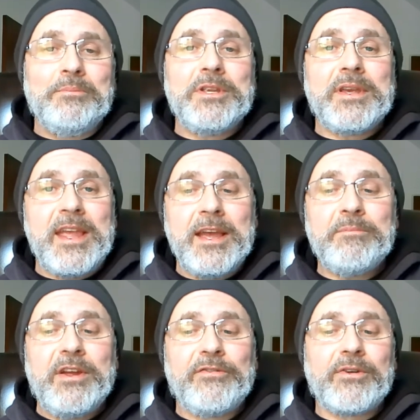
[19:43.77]
But you
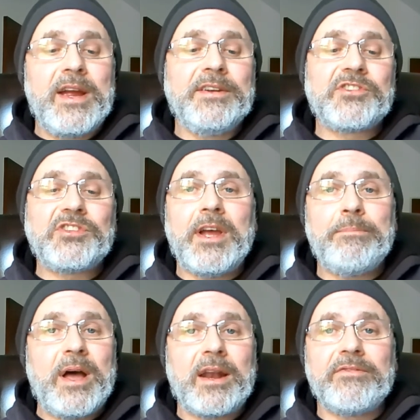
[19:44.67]
can't be afraid to
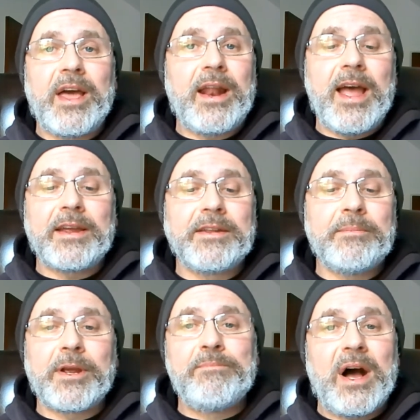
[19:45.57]
step out of that
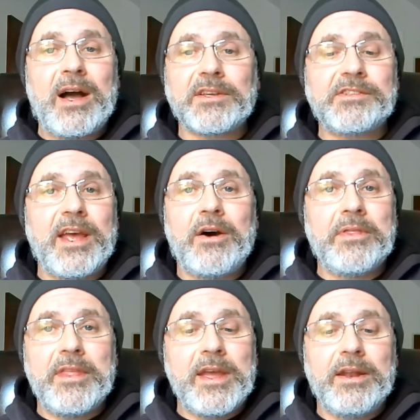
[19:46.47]
academic box now
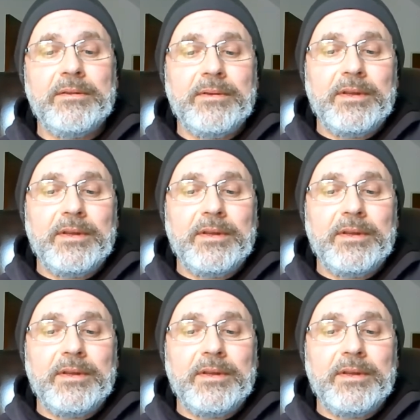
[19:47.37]
and then.